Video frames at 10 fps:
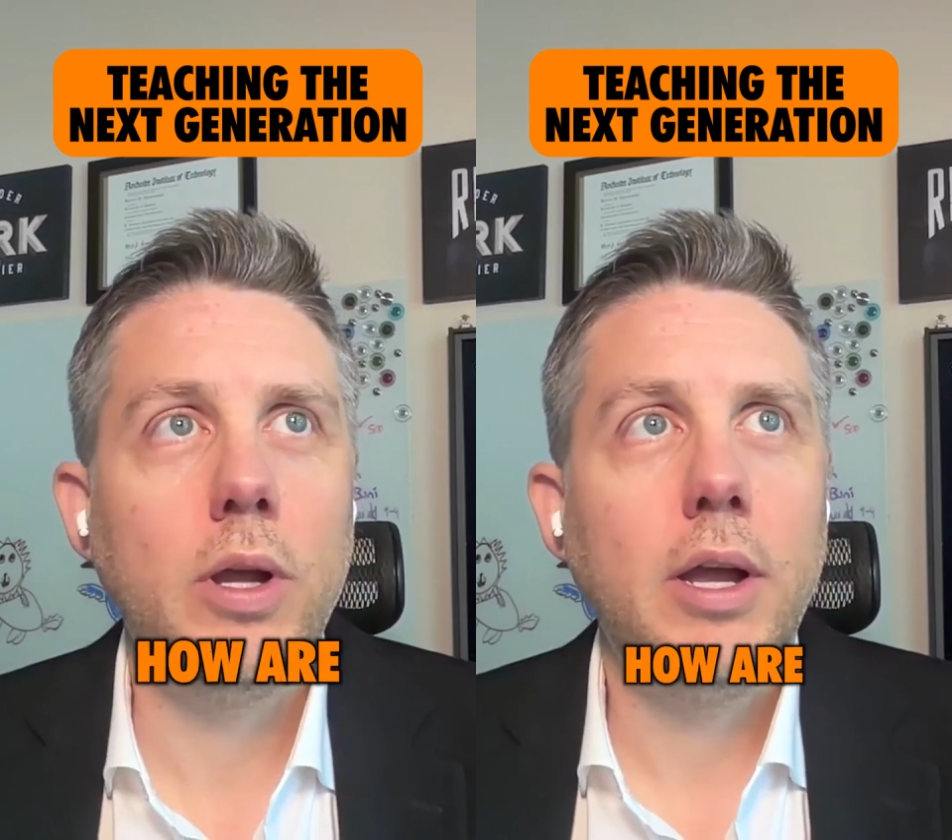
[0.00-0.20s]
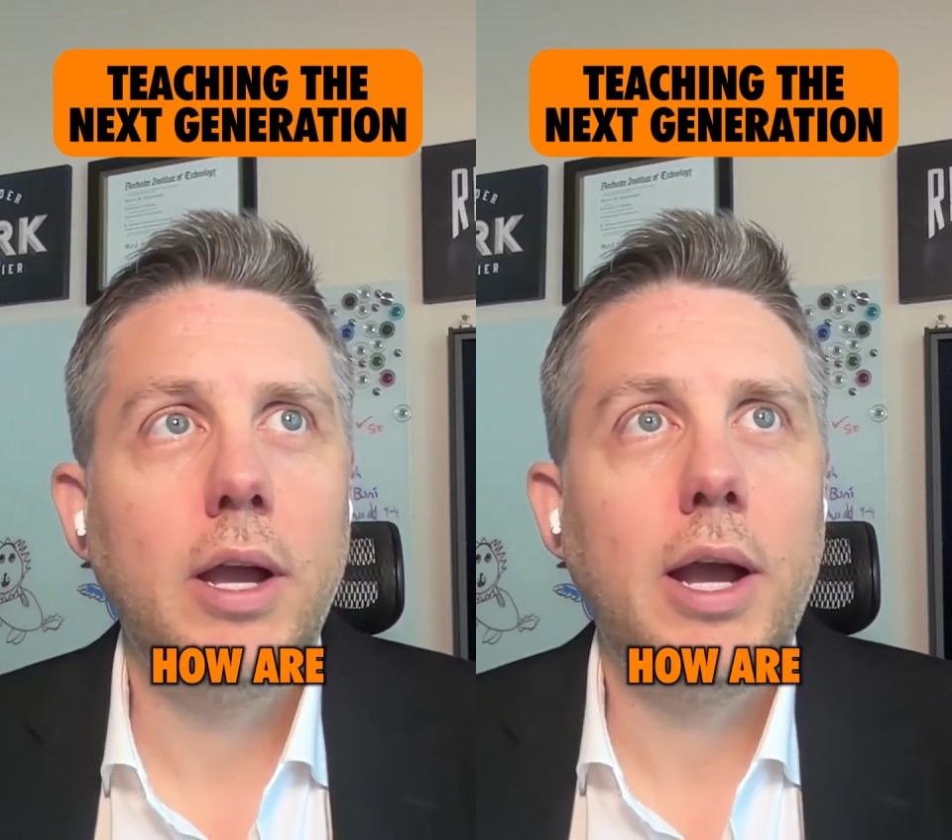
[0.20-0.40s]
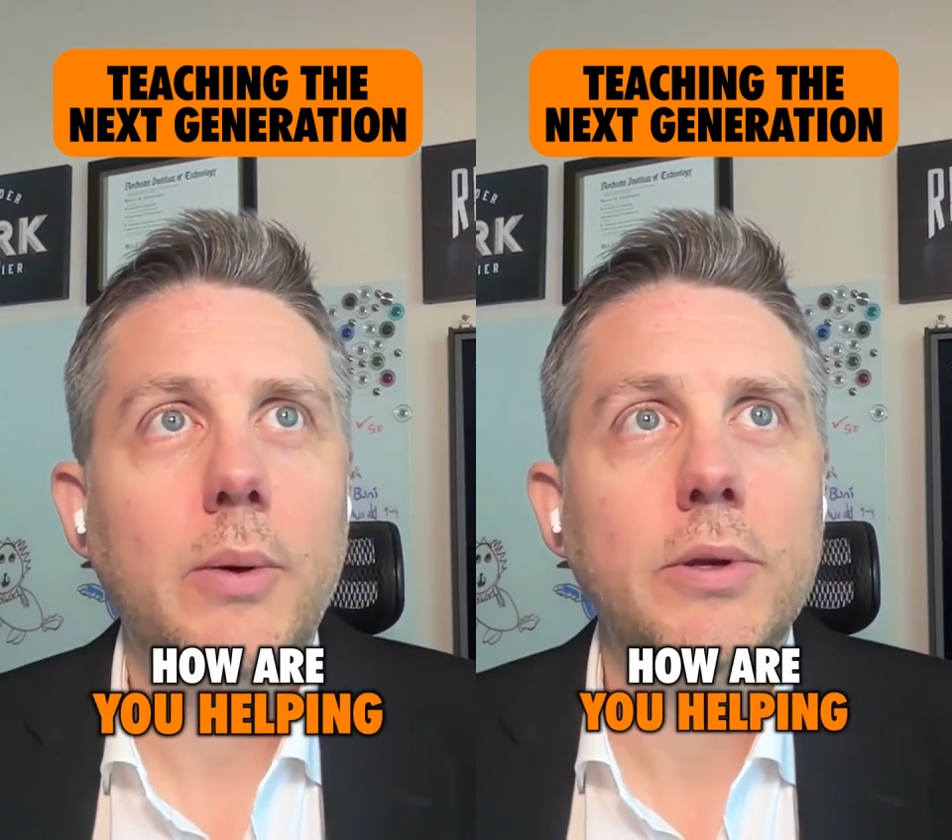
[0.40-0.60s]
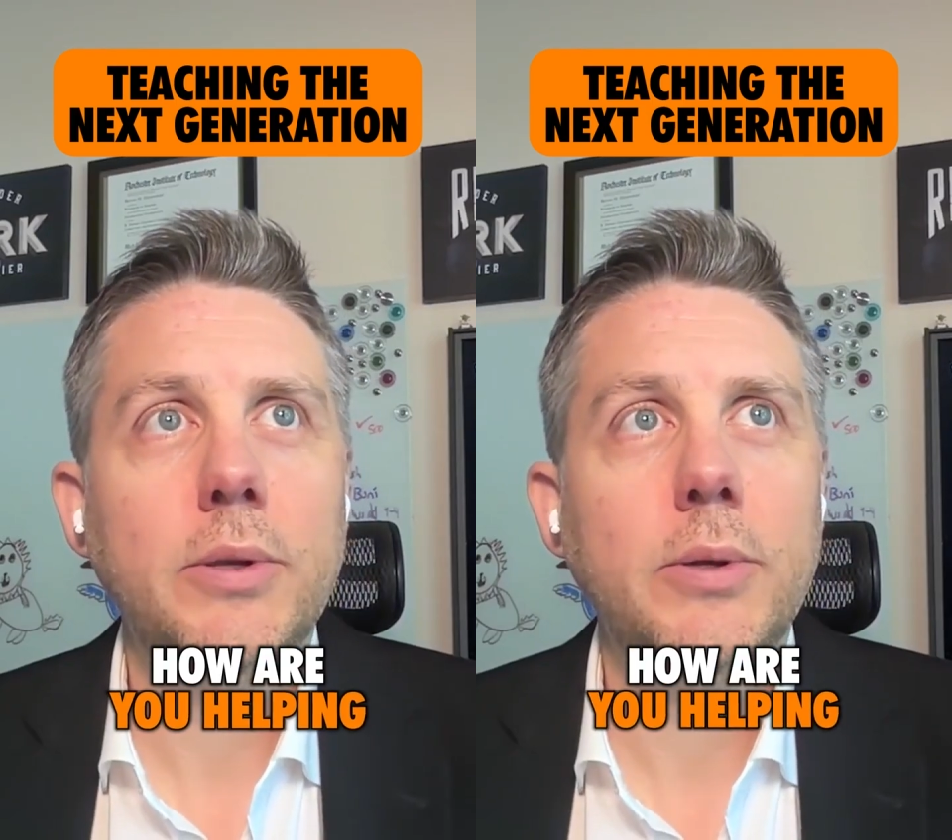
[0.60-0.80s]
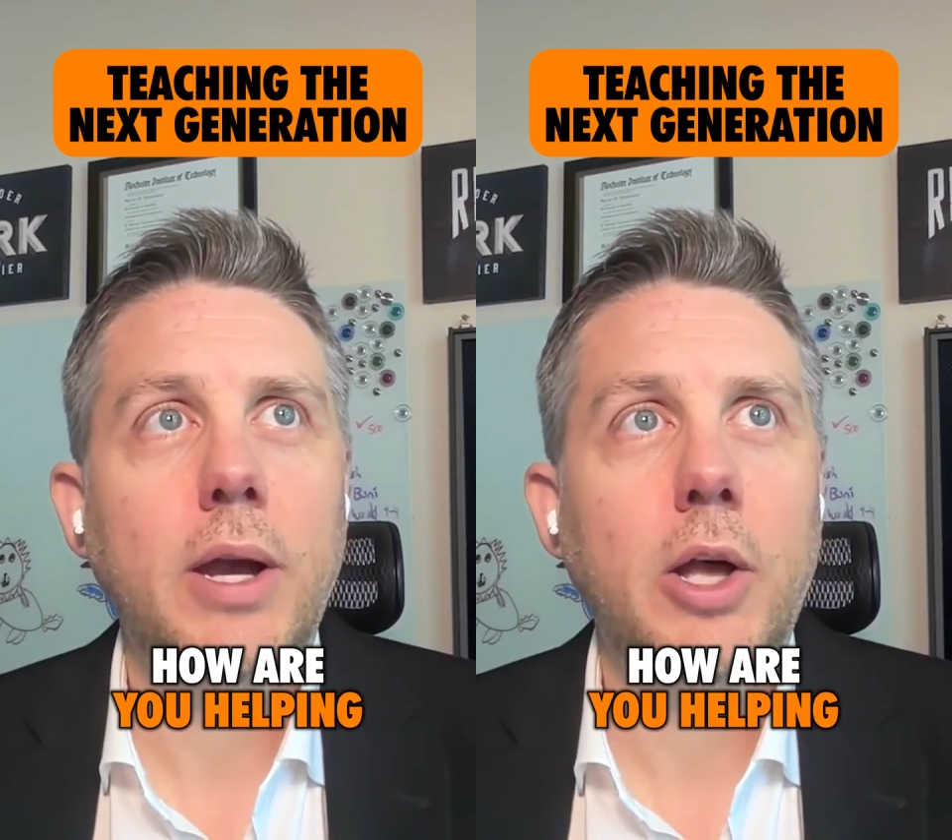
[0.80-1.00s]
how are
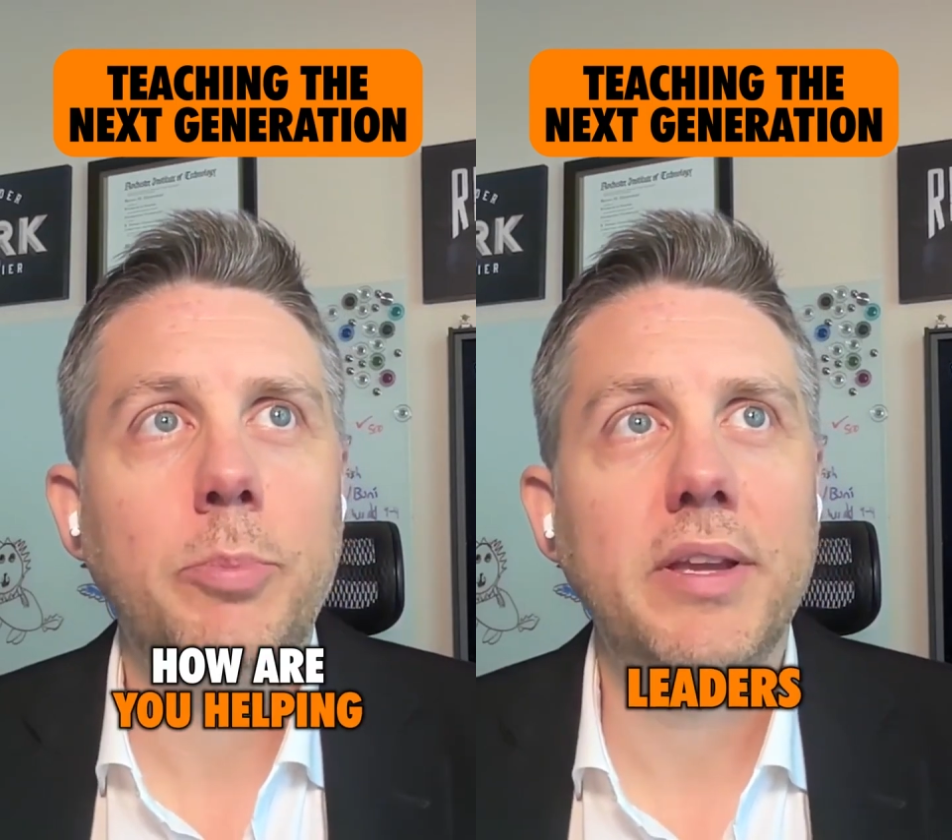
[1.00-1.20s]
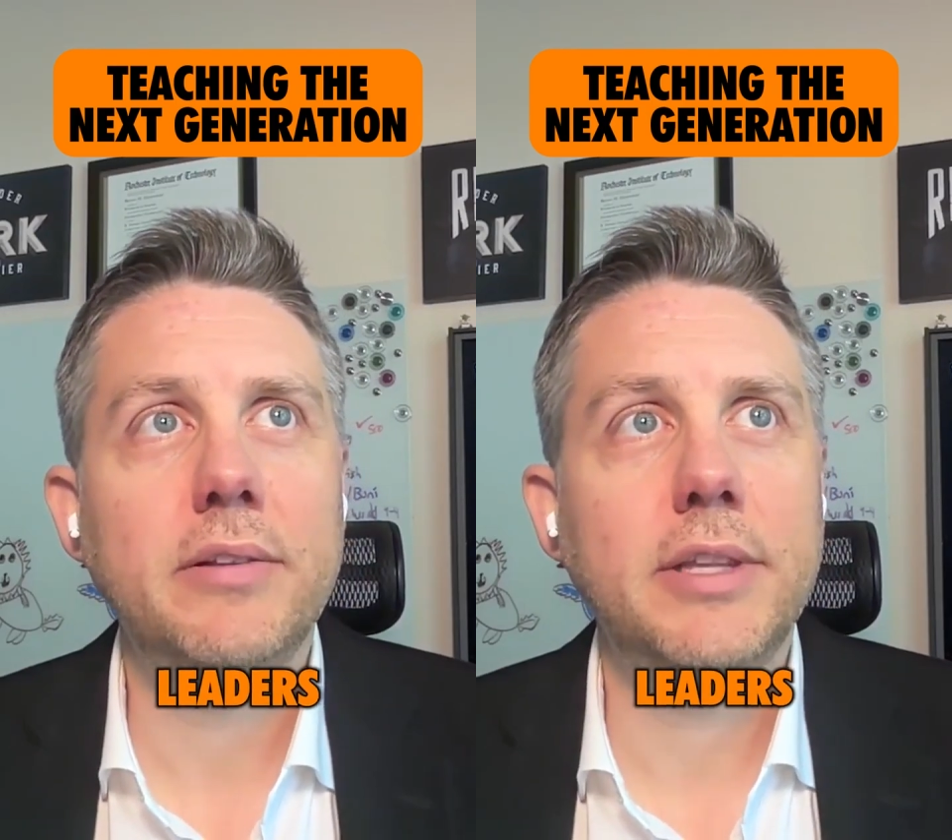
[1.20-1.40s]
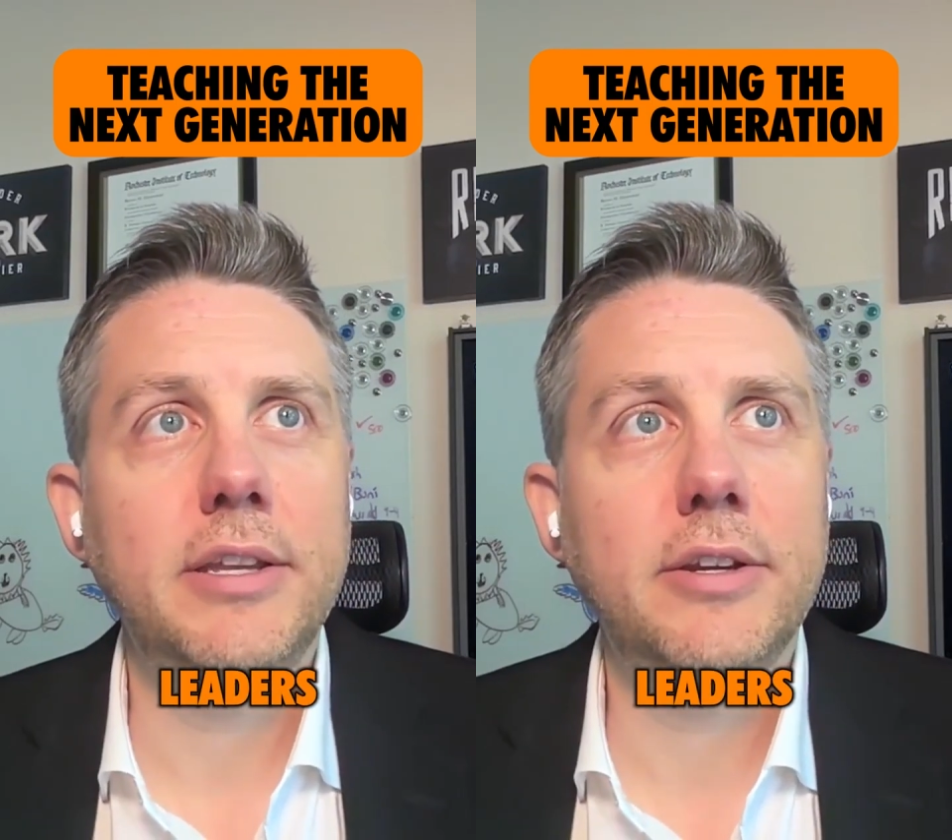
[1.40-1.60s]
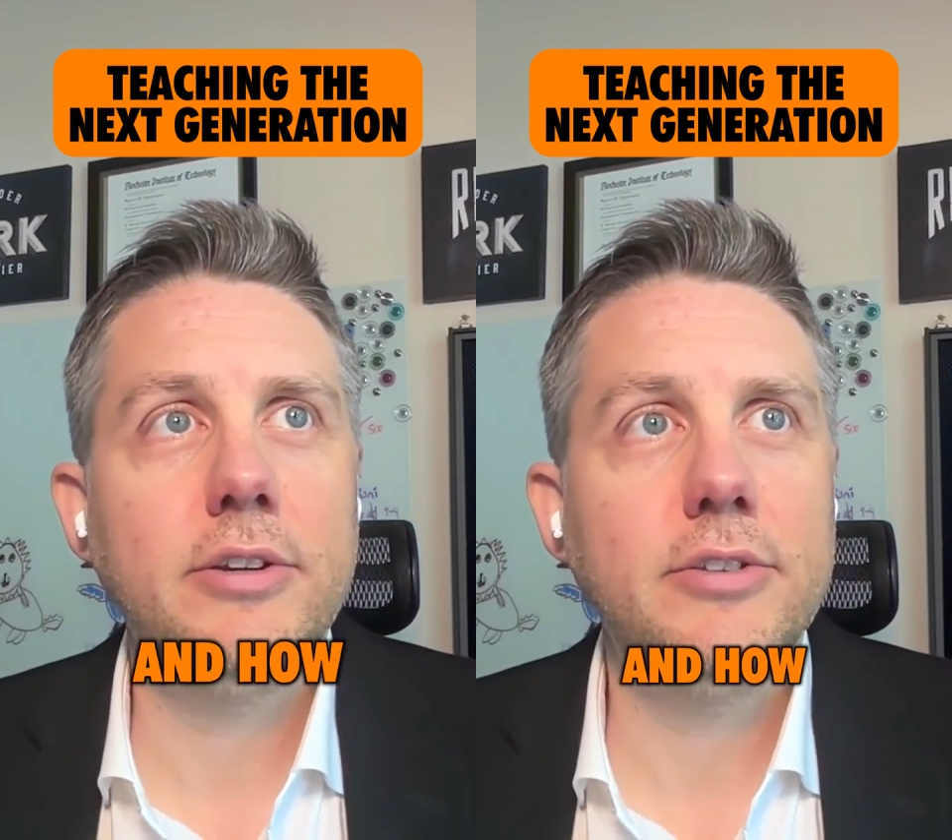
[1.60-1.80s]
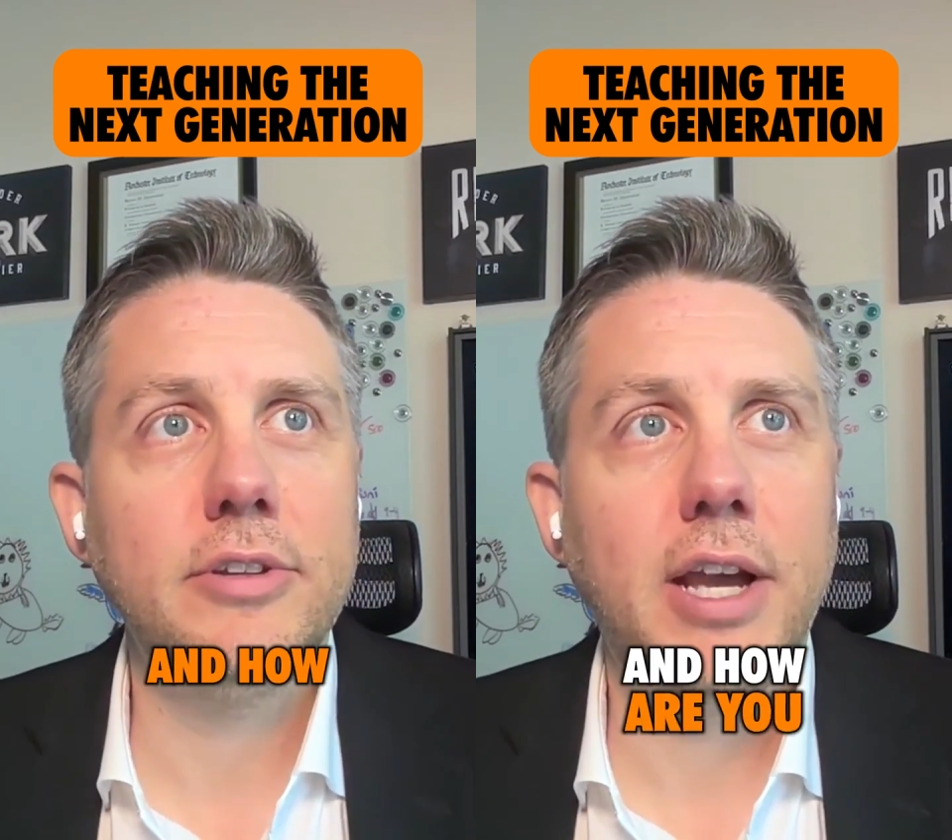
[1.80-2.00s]
you helping
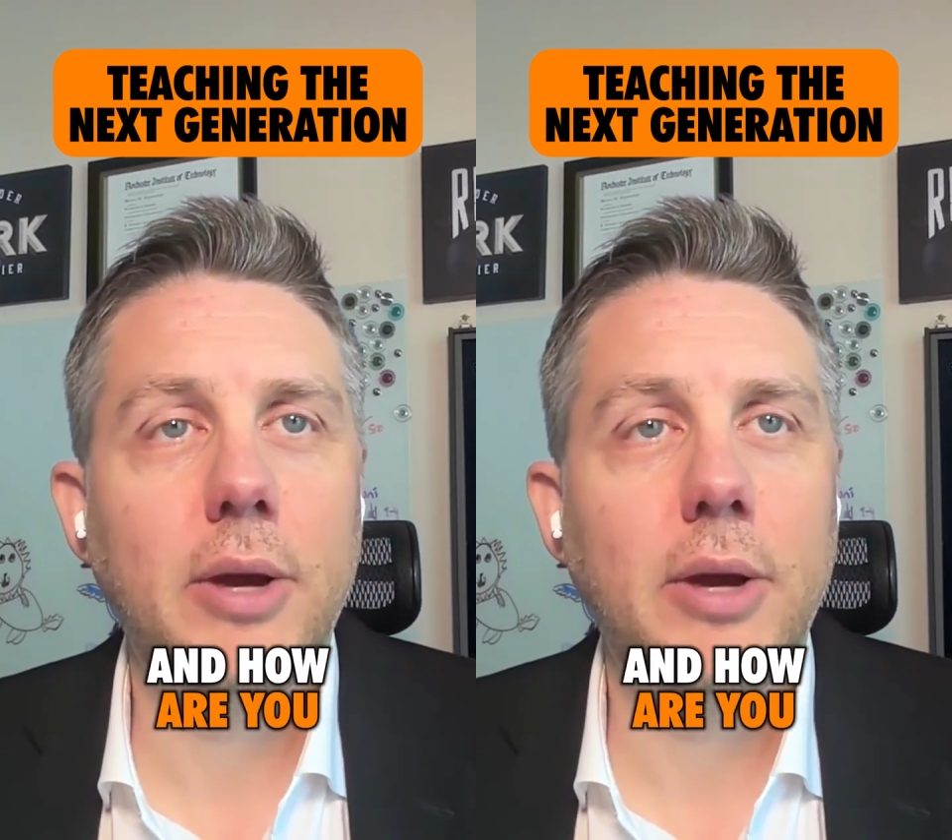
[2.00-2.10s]
leaders and how